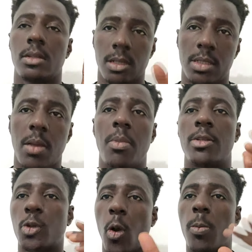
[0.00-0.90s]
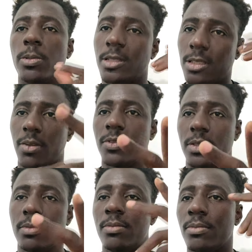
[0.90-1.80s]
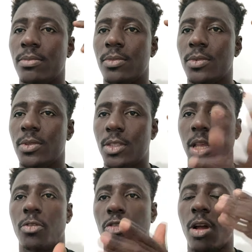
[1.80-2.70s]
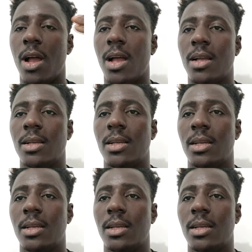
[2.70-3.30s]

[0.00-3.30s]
These are my top 7 Central